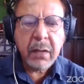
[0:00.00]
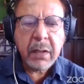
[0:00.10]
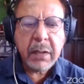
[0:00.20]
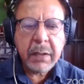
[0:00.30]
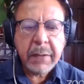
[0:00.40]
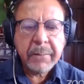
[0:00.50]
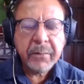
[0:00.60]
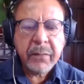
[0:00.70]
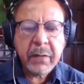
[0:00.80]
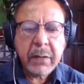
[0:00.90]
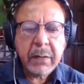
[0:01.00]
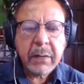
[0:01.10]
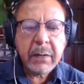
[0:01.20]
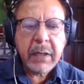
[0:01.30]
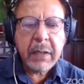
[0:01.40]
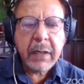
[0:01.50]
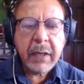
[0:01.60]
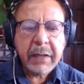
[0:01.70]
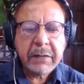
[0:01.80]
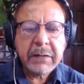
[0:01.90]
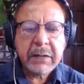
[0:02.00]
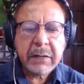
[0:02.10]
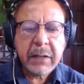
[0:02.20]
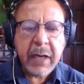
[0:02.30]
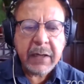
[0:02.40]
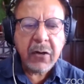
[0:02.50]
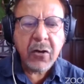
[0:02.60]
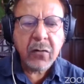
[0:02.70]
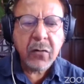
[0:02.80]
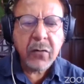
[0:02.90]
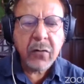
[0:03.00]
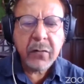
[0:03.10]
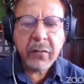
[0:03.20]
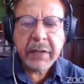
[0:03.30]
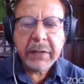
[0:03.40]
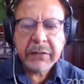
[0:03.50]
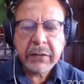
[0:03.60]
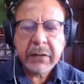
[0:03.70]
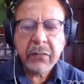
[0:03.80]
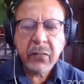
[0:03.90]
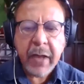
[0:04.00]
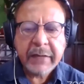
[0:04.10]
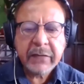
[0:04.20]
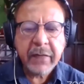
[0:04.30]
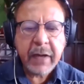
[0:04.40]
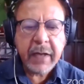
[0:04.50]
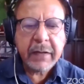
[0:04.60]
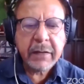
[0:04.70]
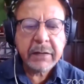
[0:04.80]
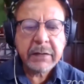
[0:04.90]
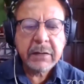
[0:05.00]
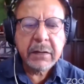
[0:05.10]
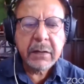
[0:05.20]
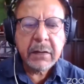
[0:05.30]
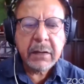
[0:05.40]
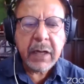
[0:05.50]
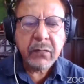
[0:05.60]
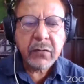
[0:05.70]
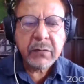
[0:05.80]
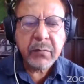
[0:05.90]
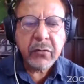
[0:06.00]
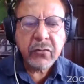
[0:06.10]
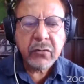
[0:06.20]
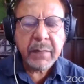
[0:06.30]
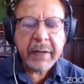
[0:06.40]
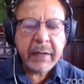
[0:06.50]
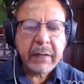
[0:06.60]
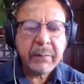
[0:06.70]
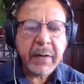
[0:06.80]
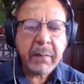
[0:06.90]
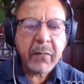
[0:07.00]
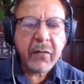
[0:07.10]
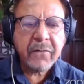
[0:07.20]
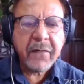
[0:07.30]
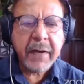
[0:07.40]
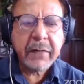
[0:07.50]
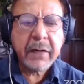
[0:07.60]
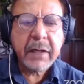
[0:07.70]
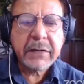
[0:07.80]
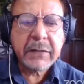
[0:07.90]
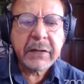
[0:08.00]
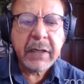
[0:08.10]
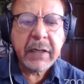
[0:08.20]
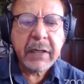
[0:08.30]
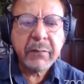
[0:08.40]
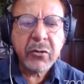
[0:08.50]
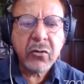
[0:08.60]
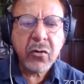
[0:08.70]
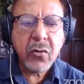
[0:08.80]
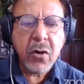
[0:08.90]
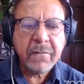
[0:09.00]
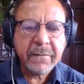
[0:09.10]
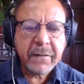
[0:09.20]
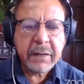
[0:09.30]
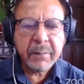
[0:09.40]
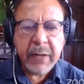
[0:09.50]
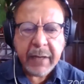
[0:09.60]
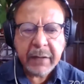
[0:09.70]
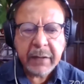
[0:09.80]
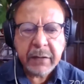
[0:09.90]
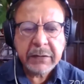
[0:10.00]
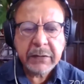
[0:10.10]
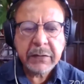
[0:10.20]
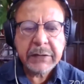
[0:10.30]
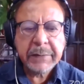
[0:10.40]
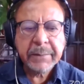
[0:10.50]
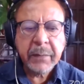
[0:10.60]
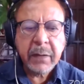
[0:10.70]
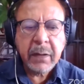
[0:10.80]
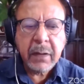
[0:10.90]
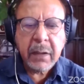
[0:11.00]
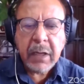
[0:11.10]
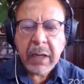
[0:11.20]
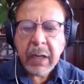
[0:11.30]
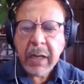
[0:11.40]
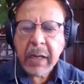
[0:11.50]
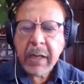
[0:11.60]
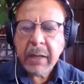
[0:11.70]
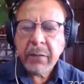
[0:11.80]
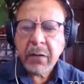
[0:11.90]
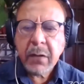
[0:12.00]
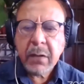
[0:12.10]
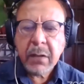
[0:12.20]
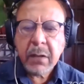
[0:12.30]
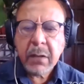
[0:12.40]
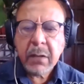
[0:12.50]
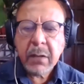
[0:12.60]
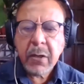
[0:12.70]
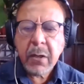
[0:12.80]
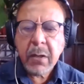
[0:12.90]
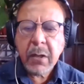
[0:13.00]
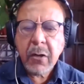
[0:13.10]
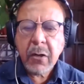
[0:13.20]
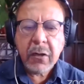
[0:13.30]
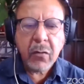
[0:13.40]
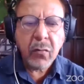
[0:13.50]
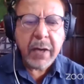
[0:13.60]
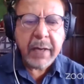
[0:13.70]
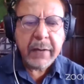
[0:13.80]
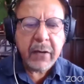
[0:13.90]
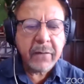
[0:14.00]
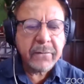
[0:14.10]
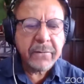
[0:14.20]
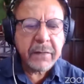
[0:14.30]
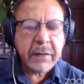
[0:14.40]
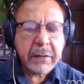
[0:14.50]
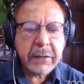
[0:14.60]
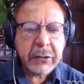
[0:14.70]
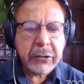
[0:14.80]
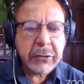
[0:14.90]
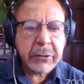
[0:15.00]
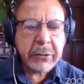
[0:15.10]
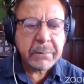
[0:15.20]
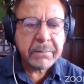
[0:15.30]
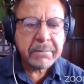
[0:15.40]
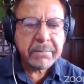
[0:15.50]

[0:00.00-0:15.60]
uh, uh, there is a catalog on traditional rice varieties that was produced by the Department of Agriculture and the Bureau of uh, Plant Industry. I am not aware of a,